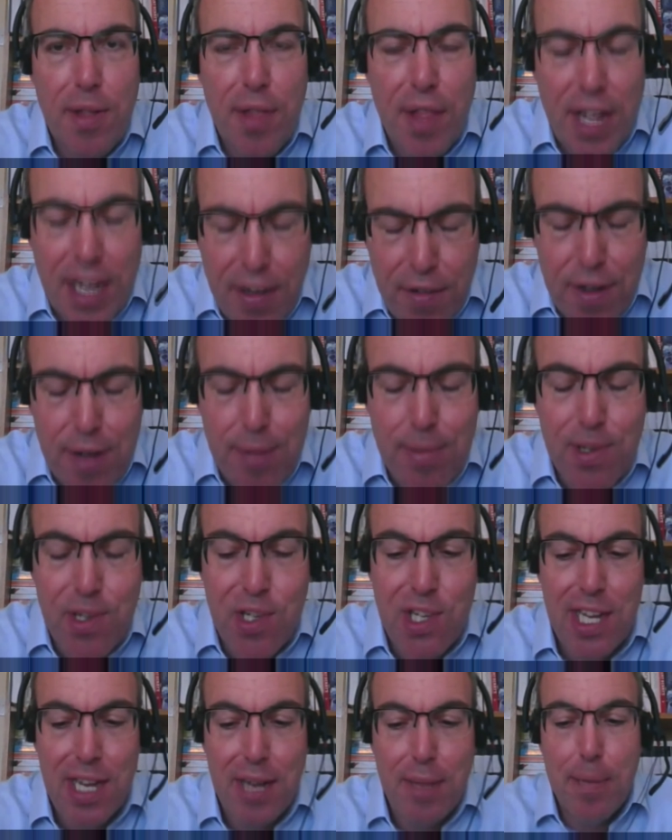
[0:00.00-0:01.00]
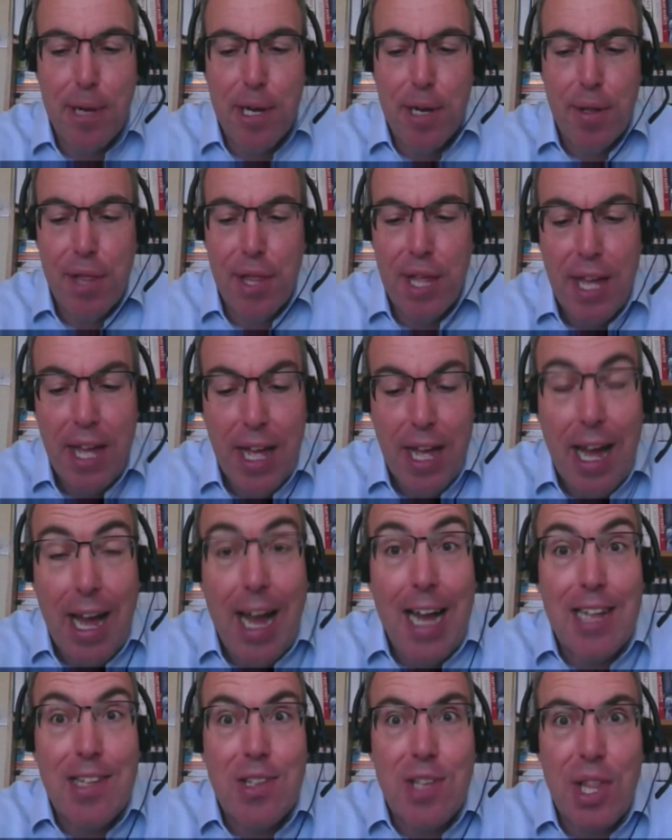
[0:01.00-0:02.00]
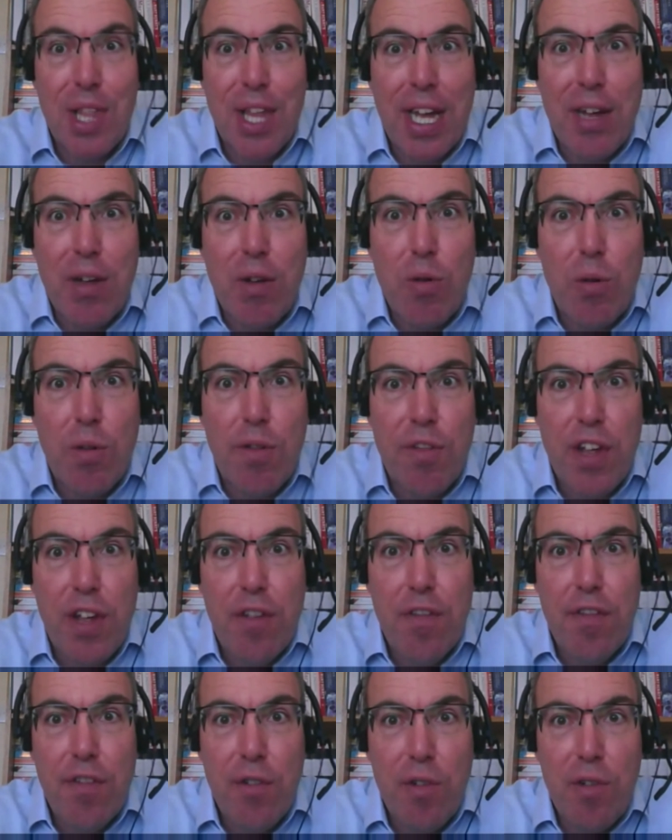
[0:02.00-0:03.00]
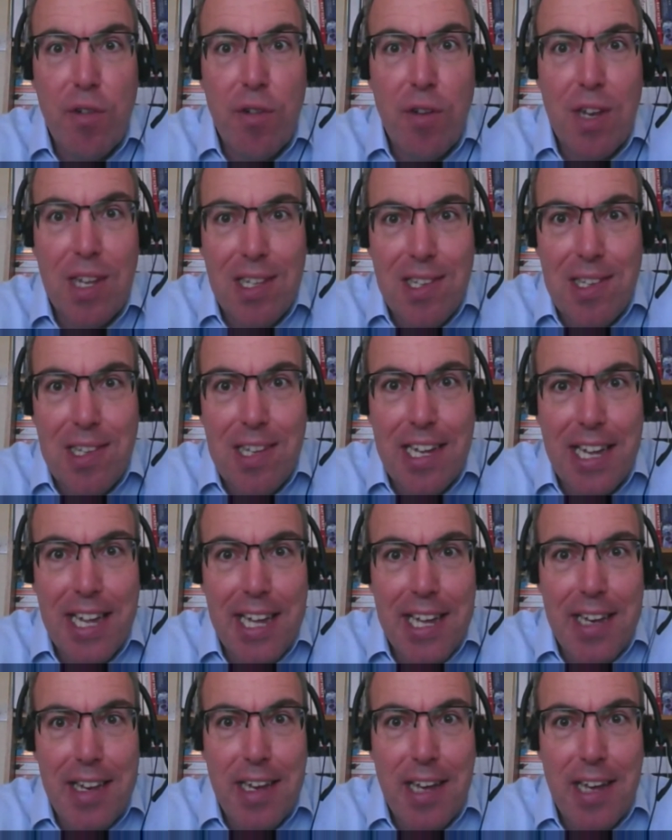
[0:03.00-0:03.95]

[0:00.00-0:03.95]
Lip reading: Thank you very much indeed, both. And to thank all of you for listening in.